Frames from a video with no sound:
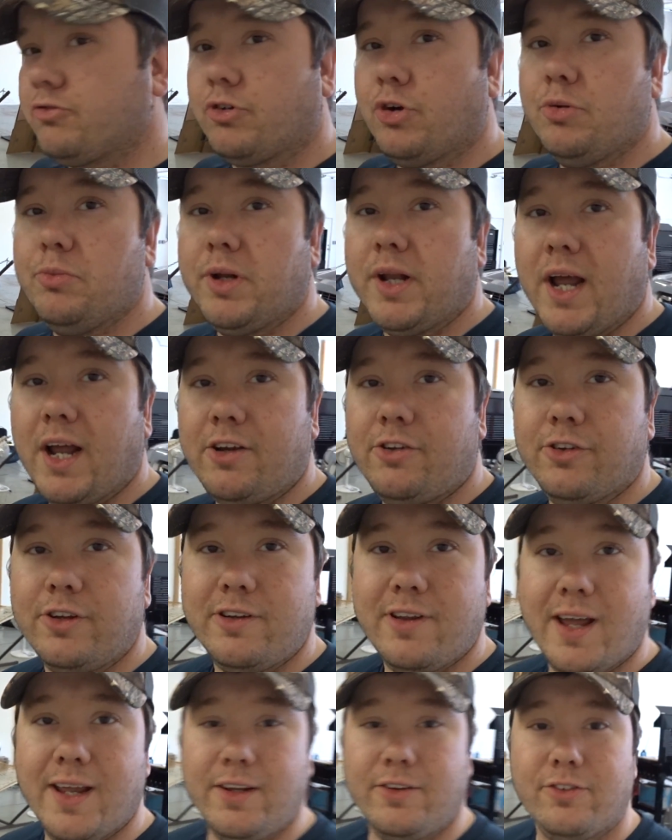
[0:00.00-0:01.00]
room it actually
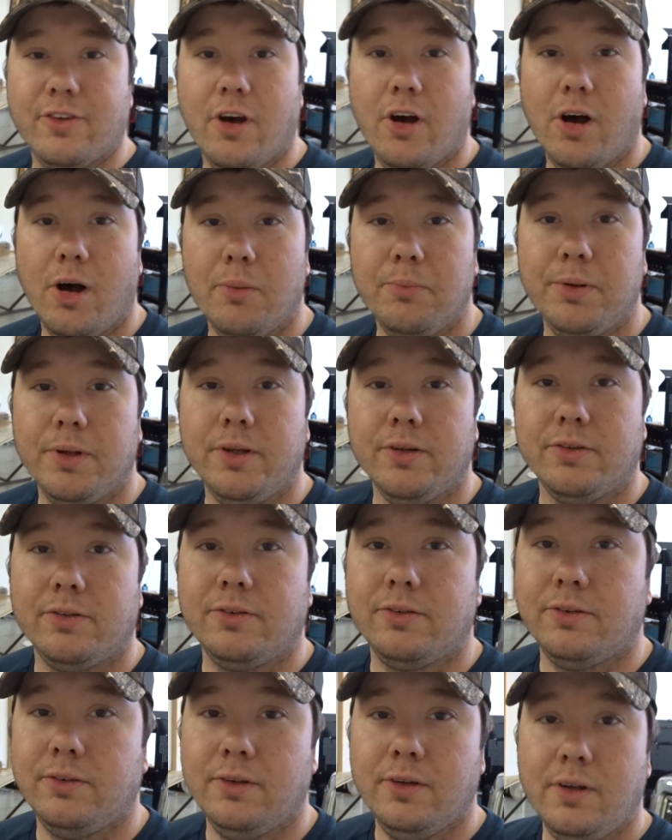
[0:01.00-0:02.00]
takes up.
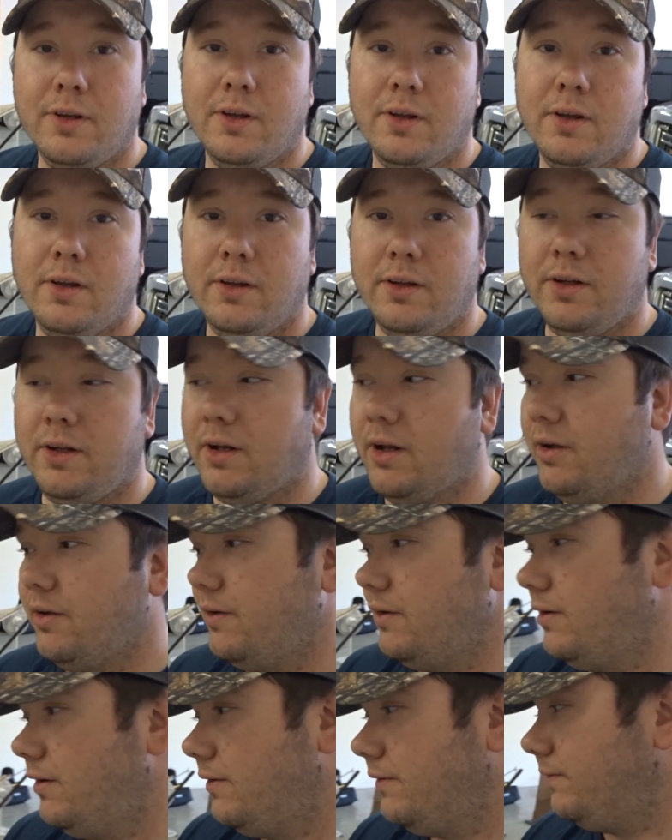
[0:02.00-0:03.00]
It's, you
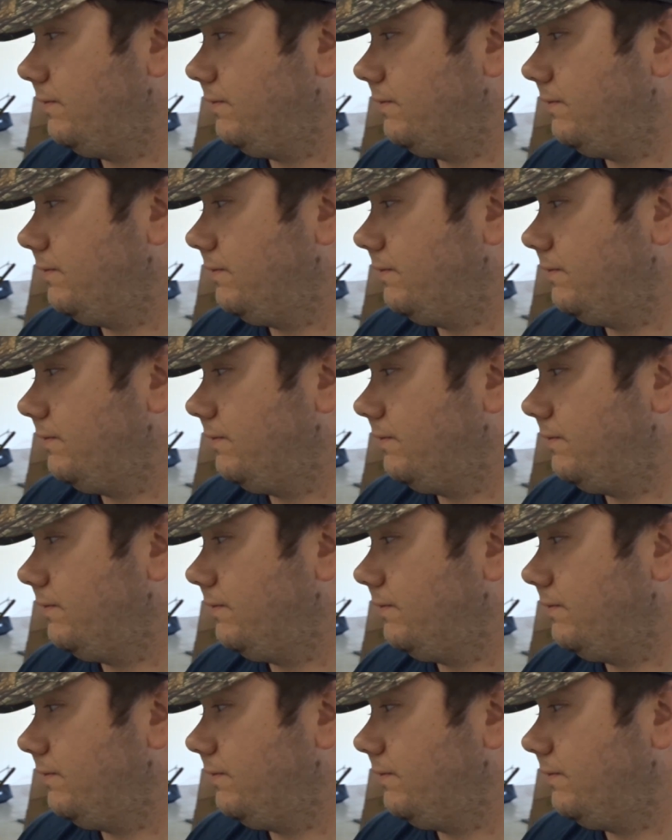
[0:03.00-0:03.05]
know,